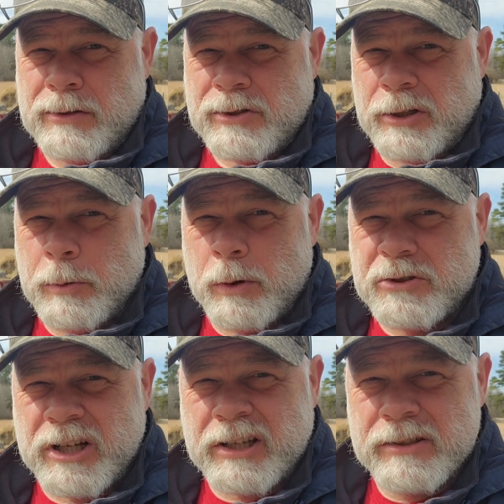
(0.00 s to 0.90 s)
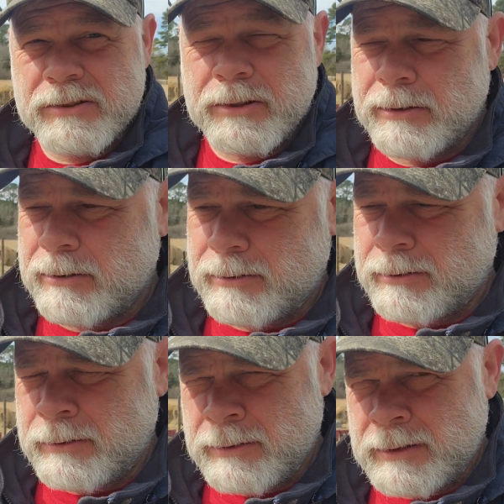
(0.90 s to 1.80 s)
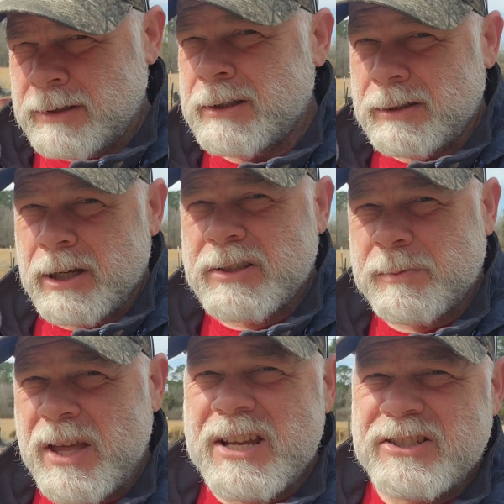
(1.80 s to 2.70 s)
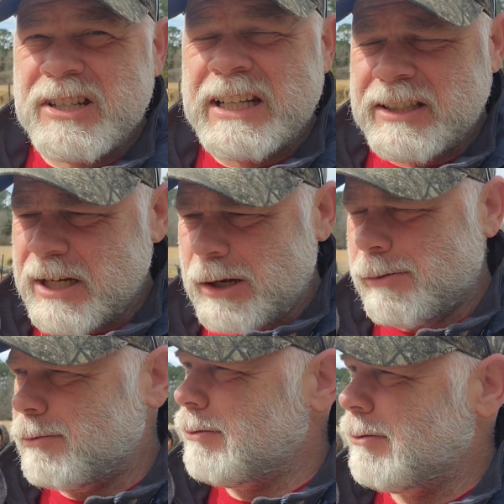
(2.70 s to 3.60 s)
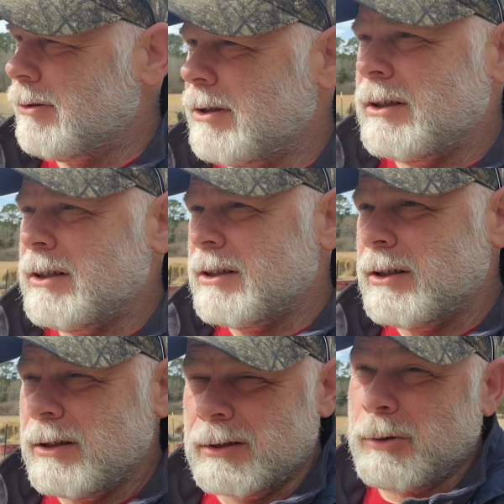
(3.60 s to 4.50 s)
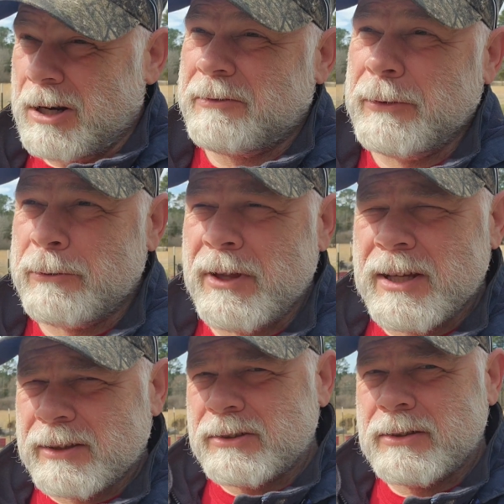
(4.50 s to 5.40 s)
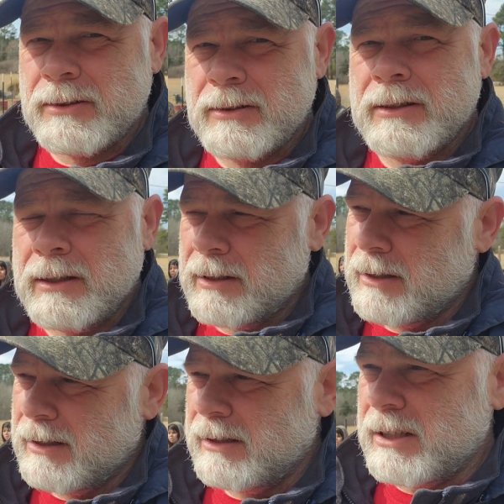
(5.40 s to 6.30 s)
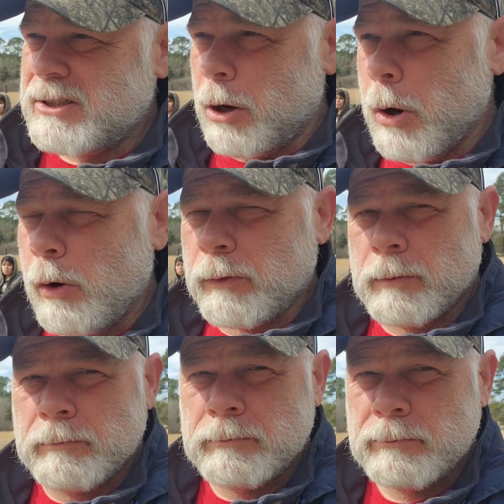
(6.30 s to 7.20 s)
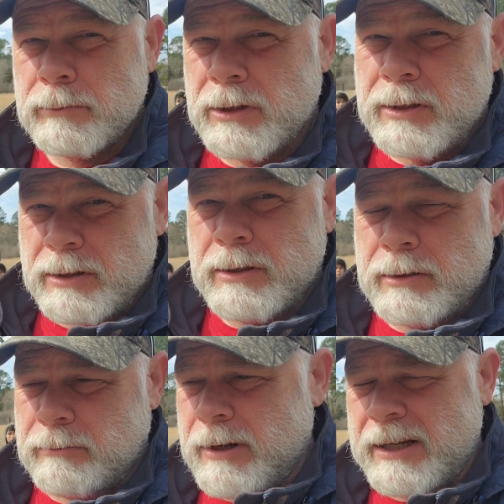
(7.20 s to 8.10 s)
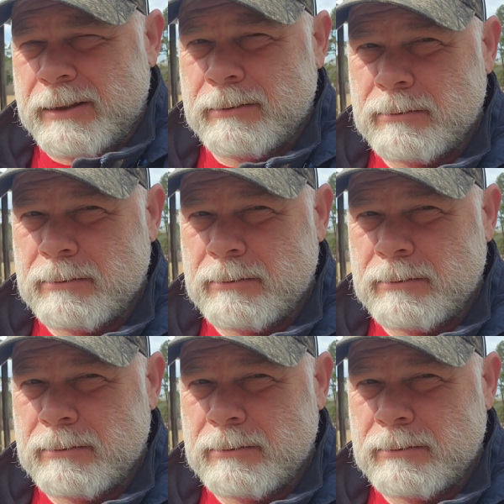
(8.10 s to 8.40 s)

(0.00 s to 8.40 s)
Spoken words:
So you want chickens? There's some things you need to know. Quite a few things. Let's go over them. Ready?